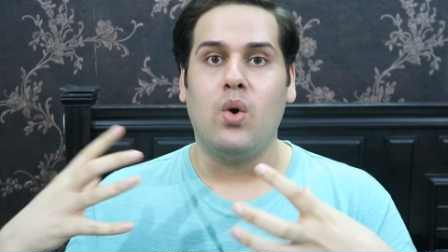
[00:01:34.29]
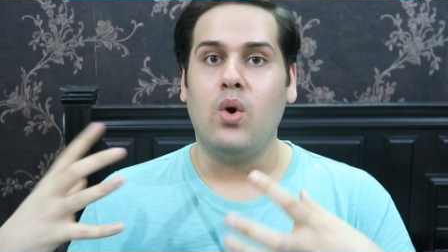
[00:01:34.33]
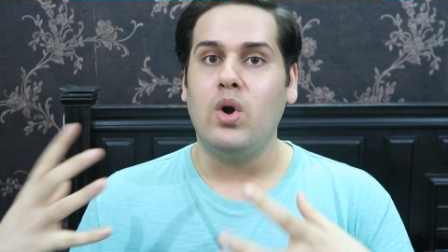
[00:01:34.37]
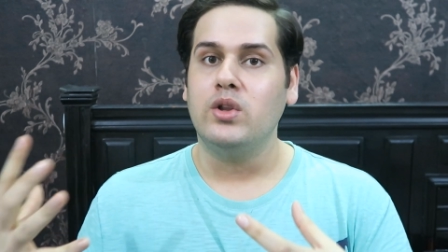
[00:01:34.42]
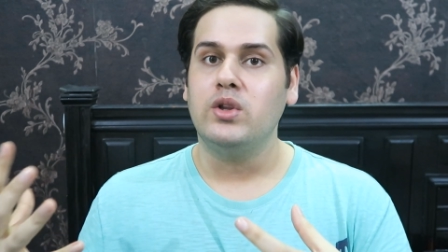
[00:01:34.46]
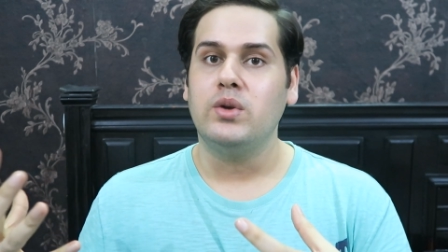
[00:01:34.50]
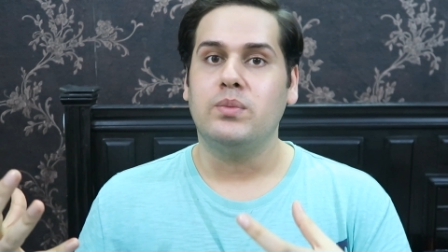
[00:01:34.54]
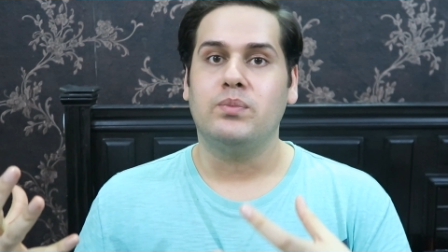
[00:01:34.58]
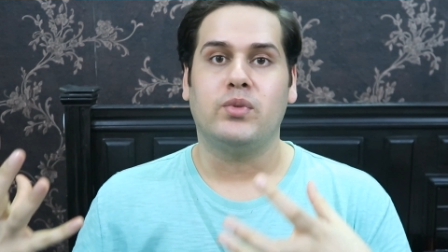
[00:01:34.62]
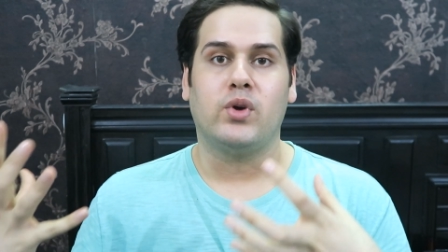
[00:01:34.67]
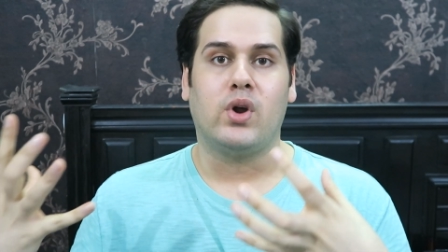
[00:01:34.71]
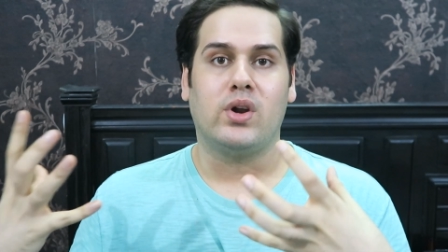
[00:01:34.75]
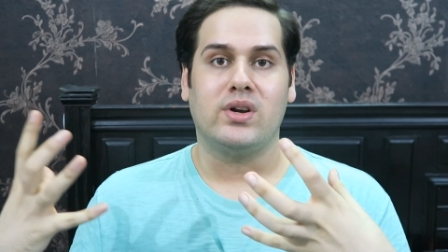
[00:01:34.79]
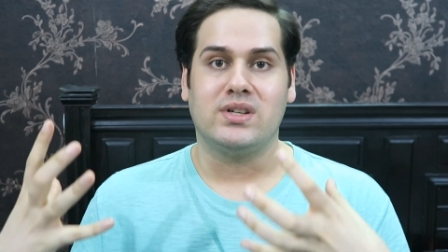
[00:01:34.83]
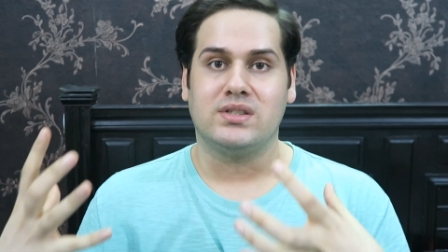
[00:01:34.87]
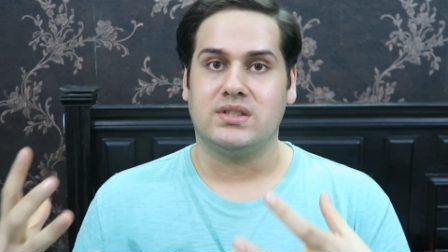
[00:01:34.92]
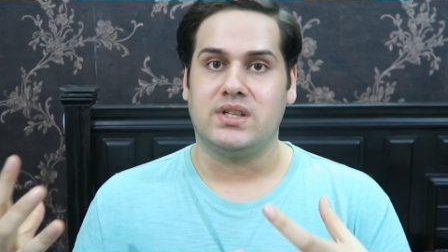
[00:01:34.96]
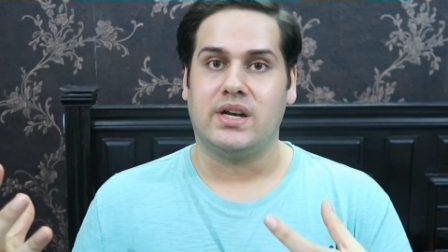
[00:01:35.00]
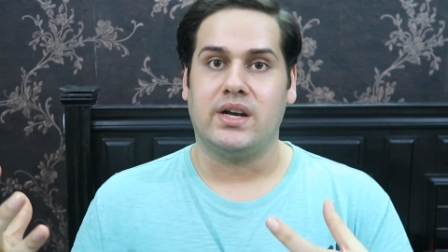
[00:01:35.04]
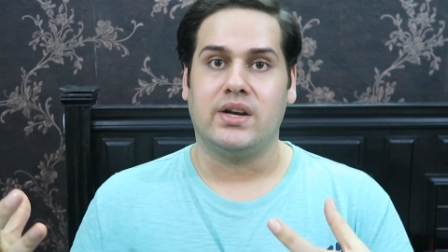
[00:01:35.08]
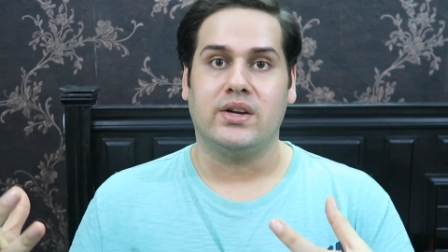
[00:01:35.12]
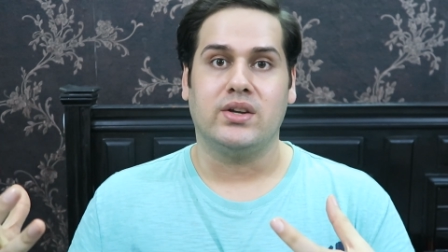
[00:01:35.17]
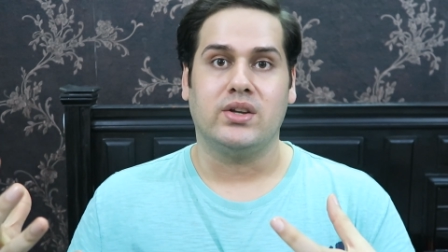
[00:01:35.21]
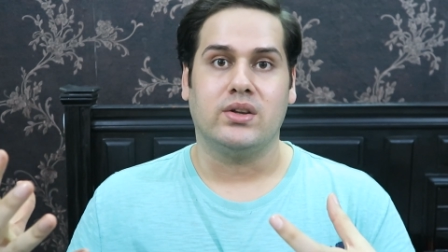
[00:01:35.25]
all the
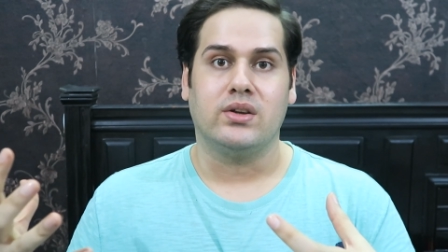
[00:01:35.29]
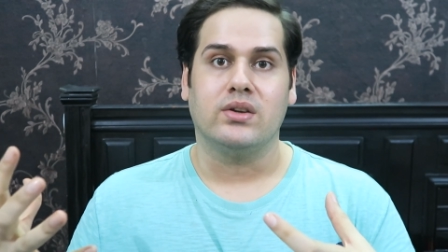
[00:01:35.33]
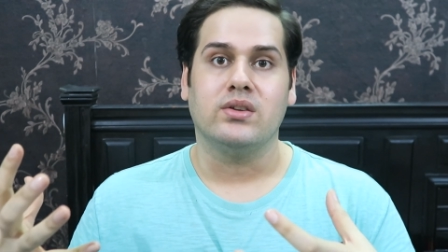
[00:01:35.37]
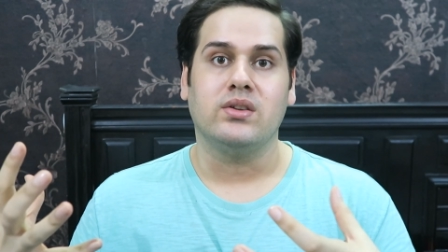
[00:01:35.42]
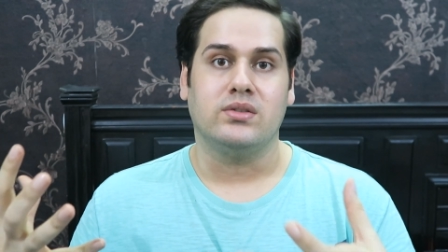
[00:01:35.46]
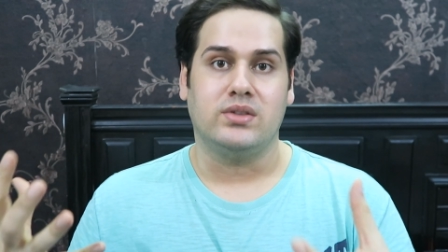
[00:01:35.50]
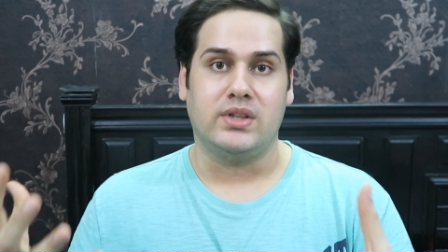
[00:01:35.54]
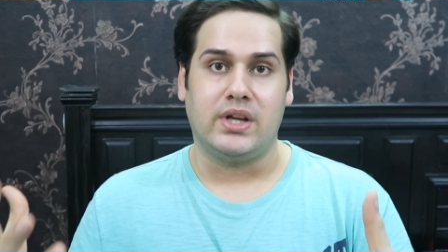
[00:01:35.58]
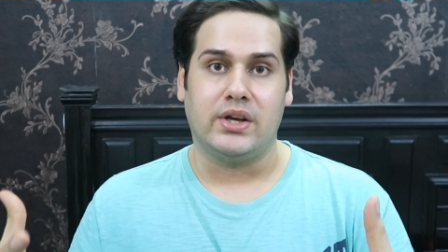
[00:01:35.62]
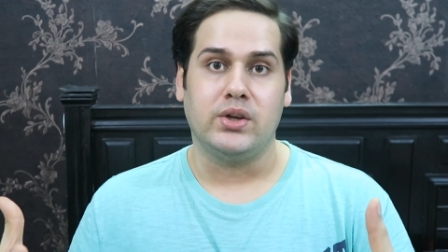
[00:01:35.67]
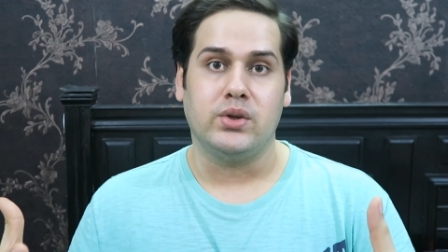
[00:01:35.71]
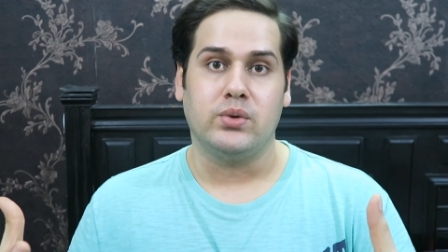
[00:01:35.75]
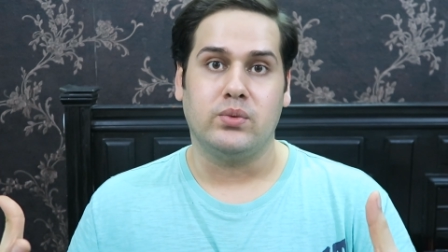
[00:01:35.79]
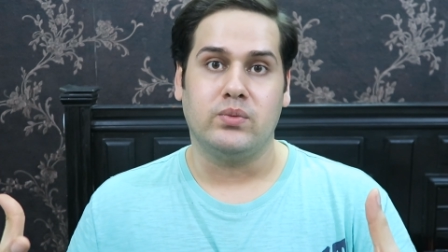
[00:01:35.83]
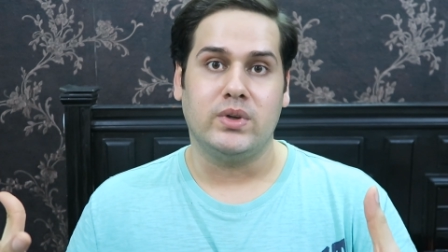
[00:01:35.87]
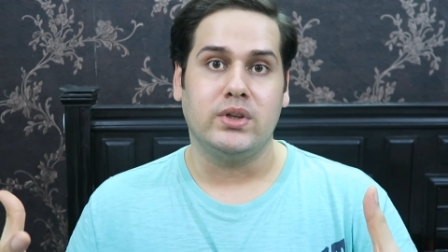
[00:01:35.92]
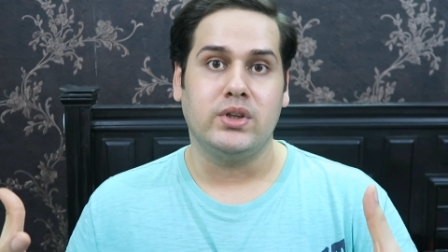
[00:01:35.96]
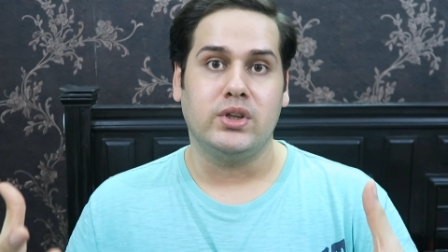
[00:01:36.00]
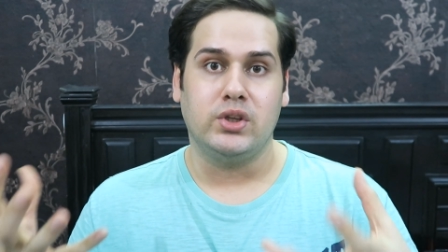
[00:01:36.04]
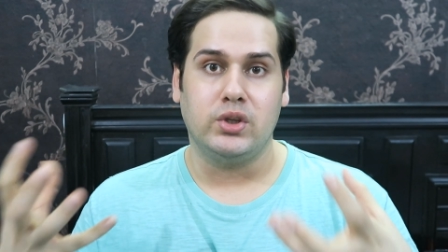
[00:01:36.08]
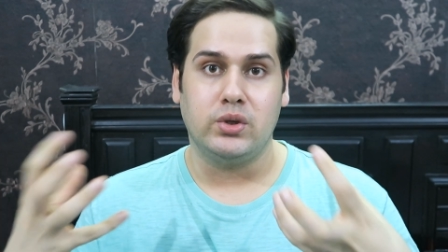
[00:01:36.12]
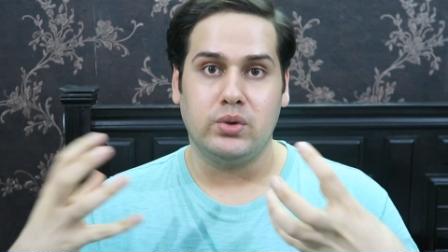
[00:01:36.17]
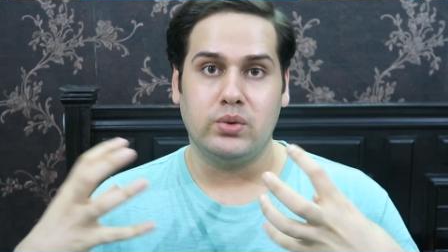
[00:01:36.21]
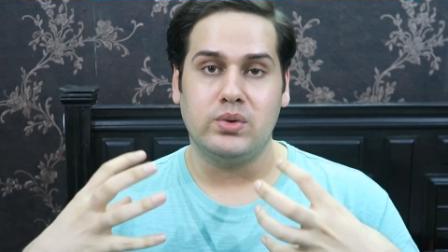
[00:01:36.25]
products that you
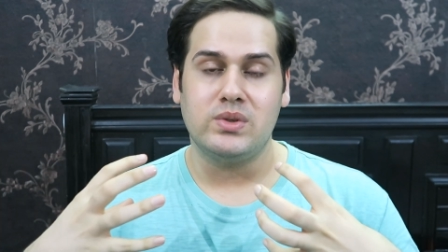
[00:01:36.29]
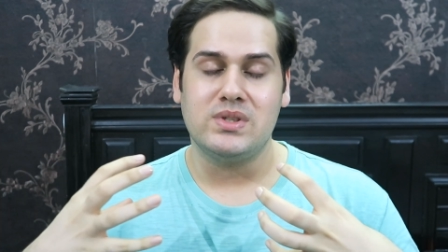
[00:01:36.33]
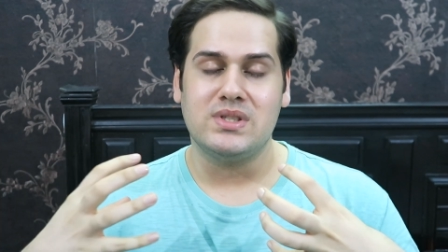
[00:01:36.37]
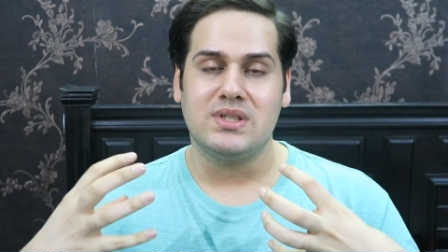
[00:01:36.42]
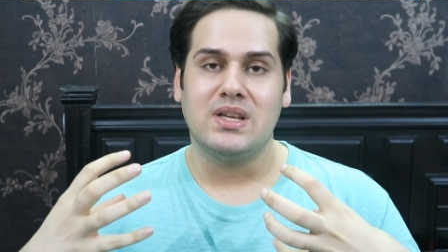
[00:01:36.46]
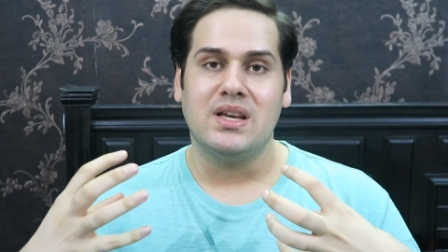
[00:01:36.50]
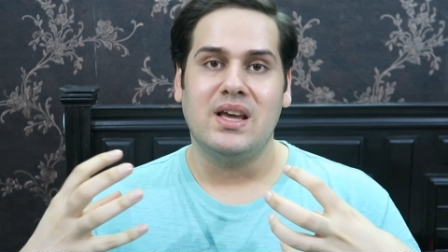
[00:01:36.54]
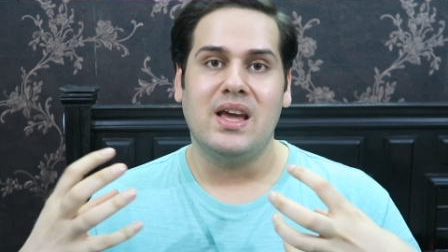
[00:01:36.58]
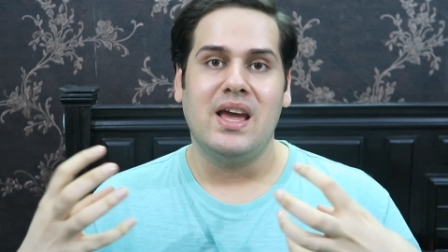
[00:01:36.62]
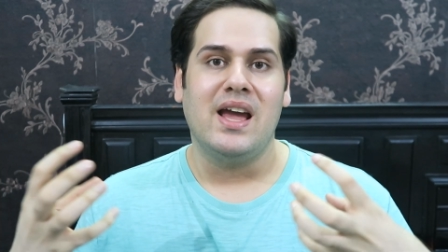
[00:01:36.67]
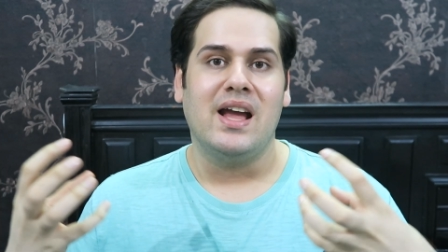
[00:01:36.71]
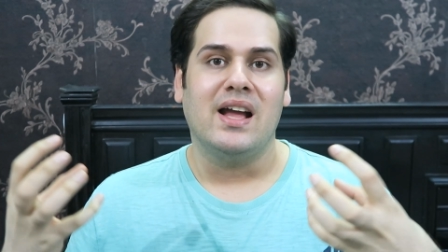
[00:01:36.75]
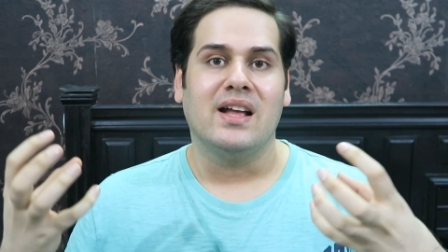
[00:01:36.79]
will use,